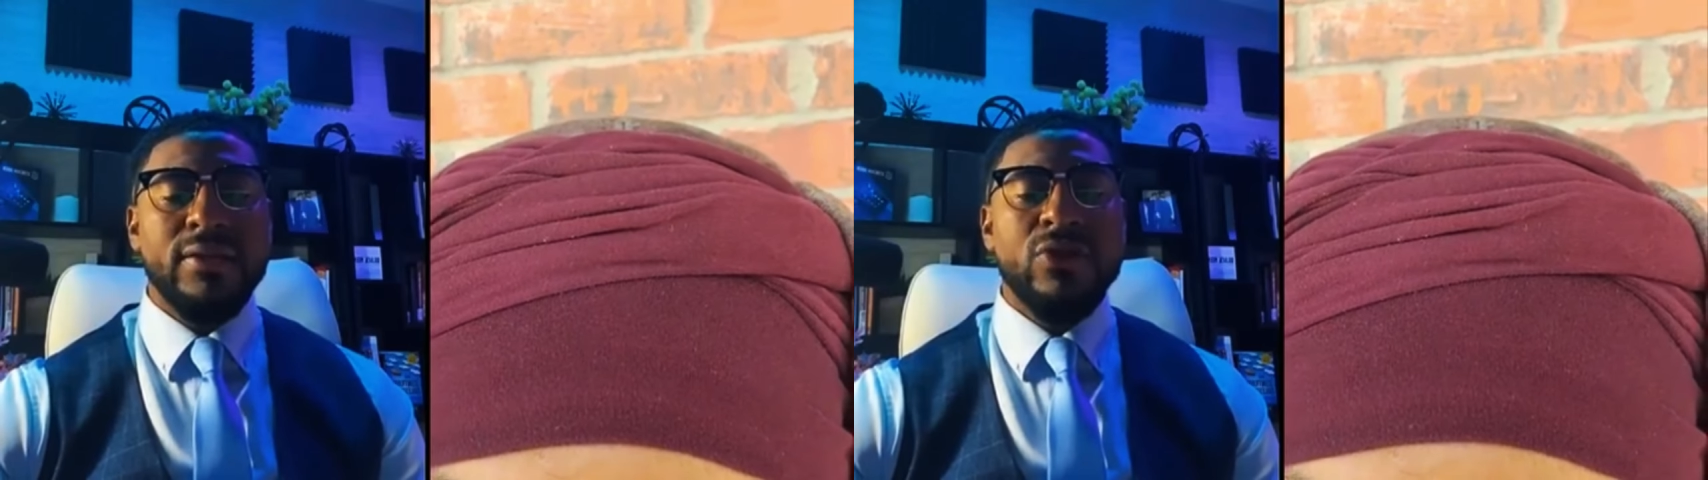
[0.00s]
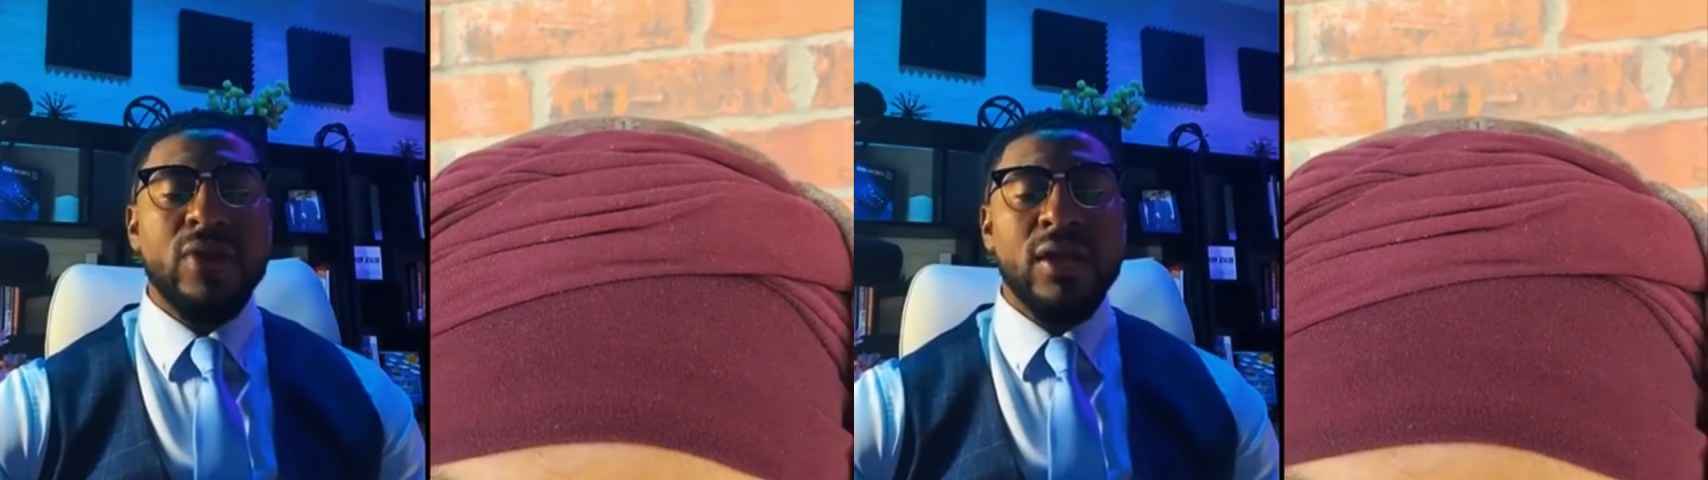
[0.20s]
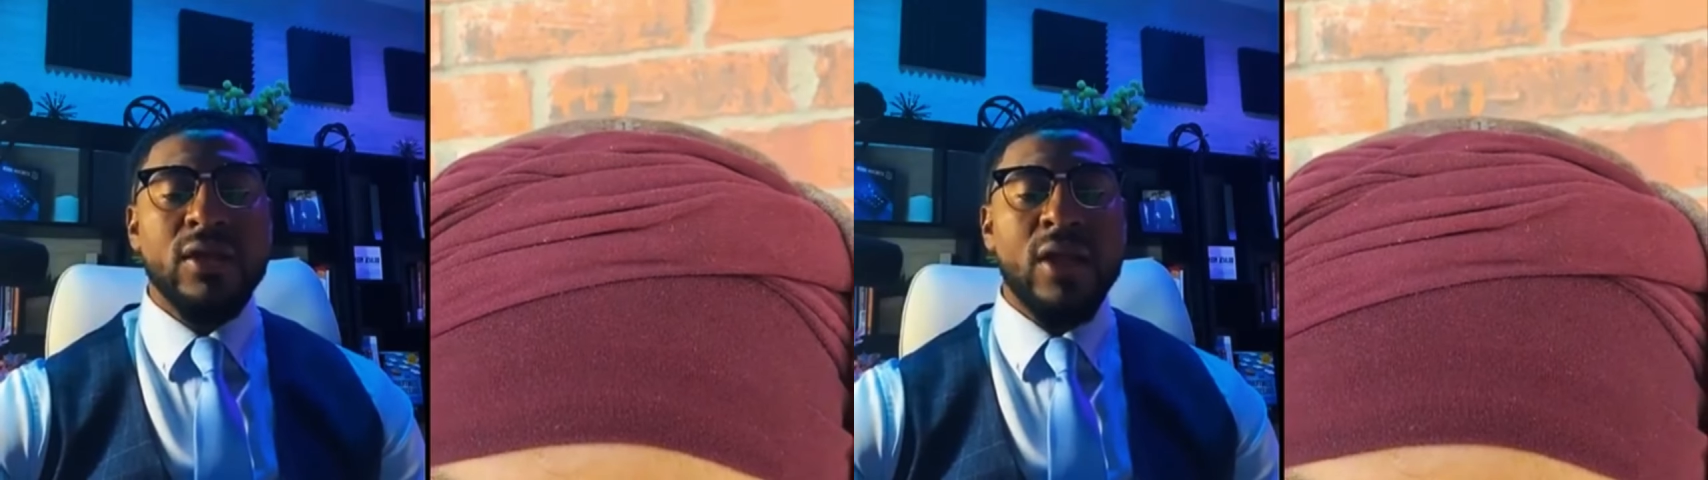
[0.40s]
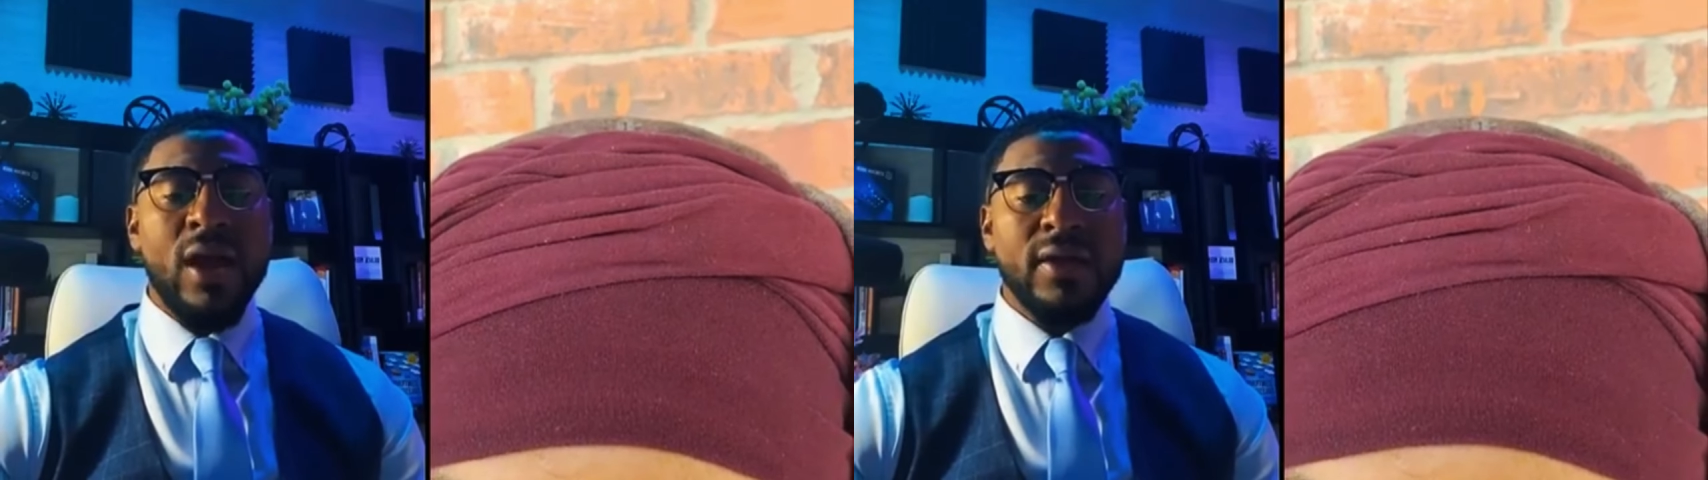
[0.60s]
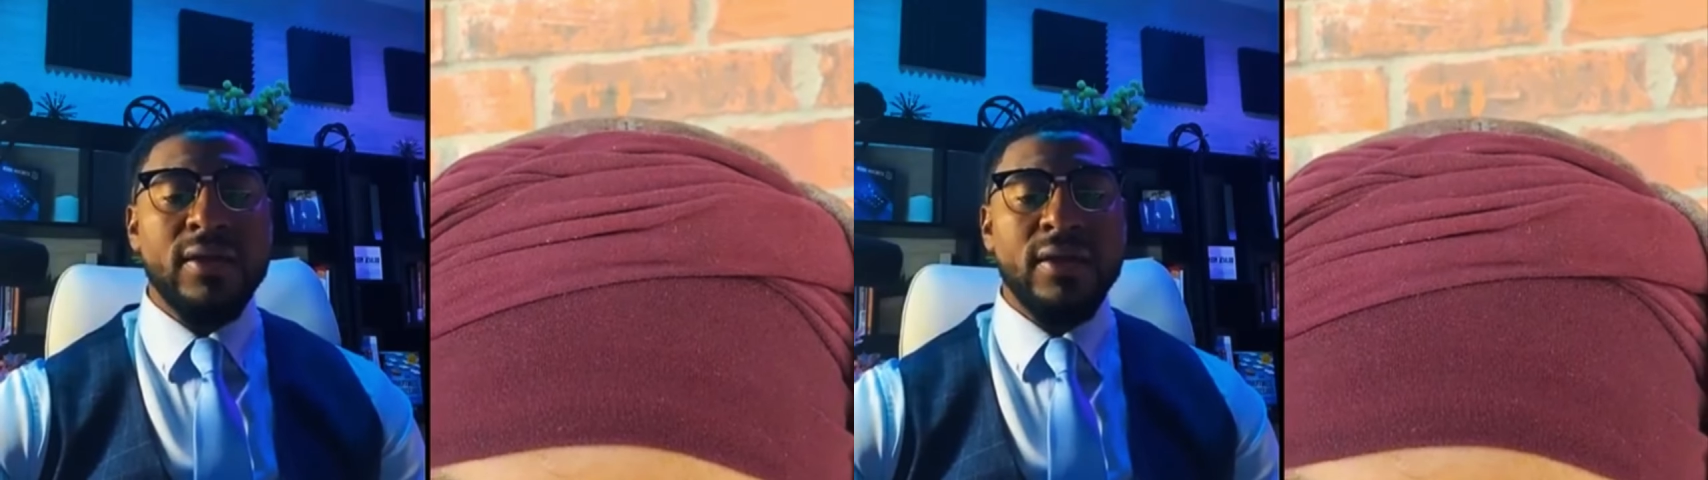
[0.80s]
you got to
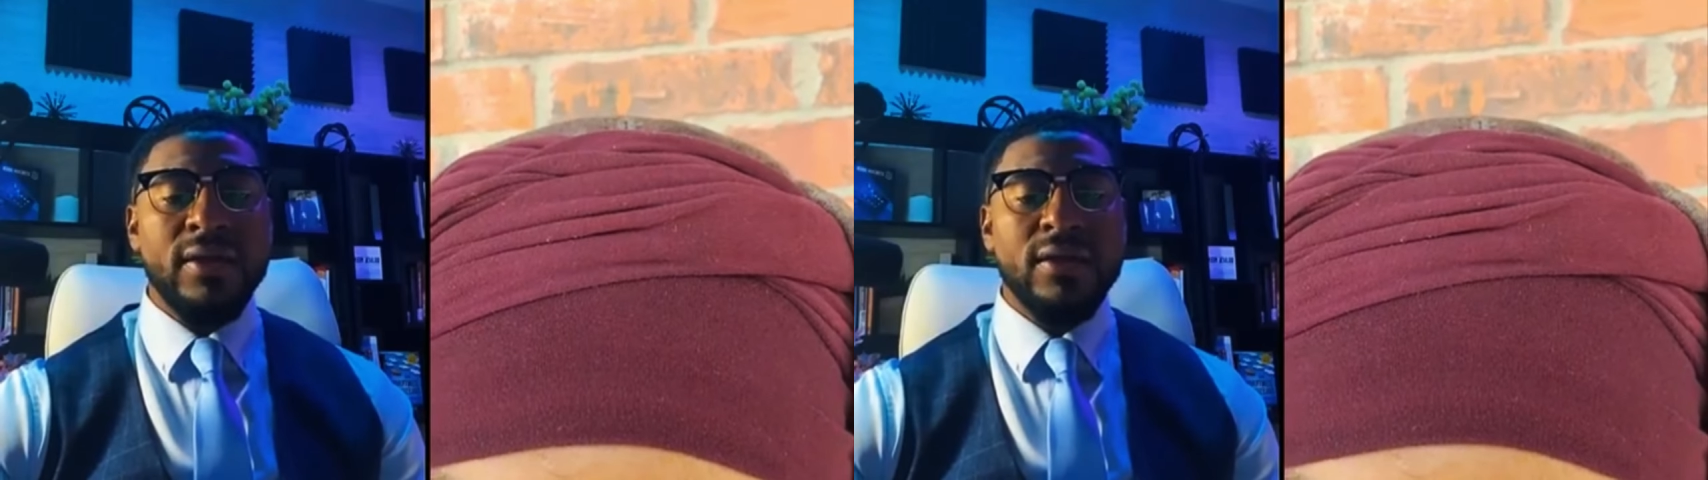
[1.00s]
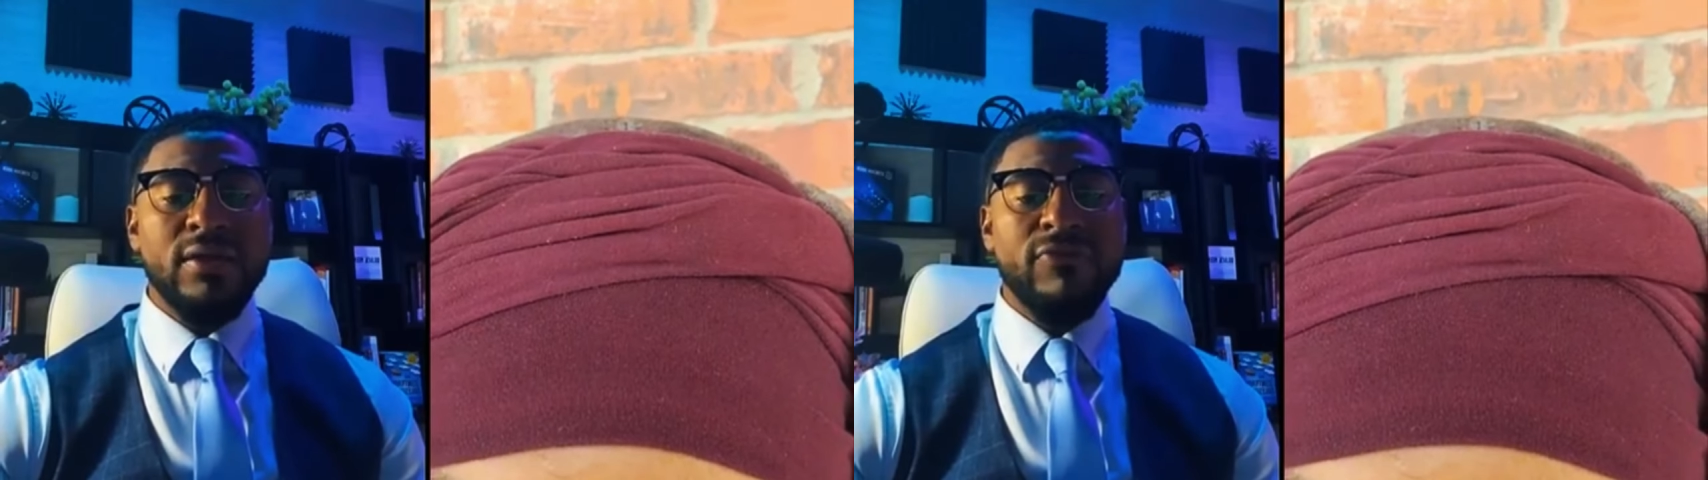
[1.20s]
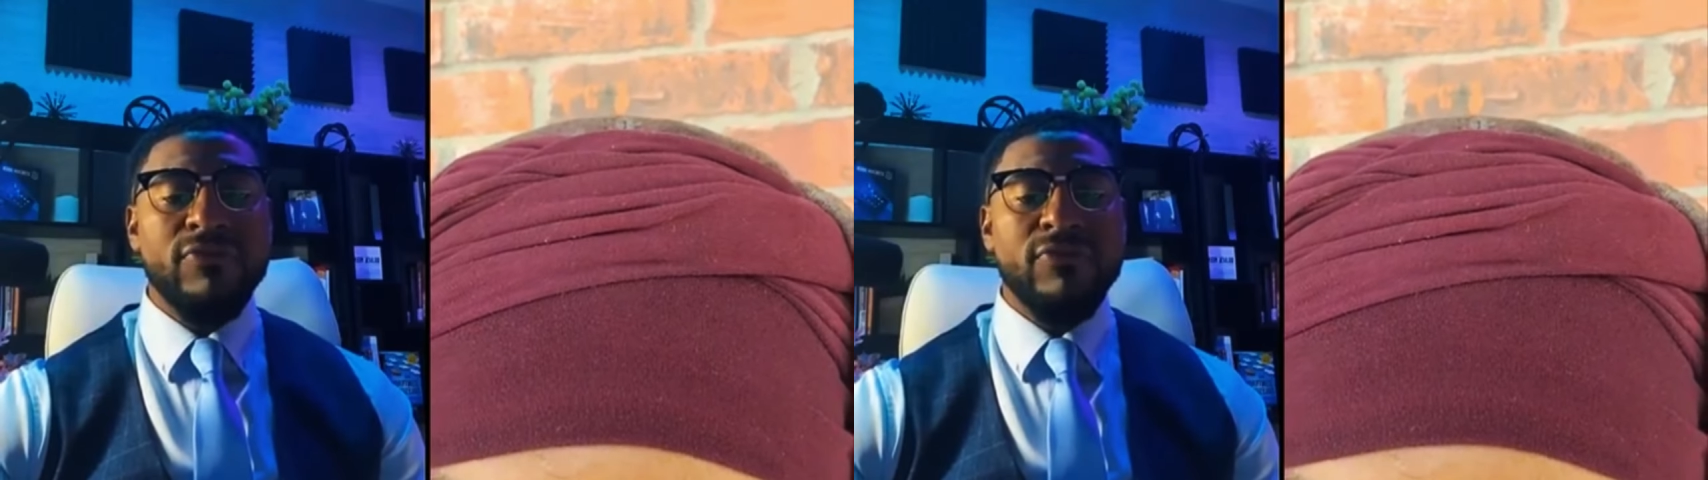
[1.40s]
lock in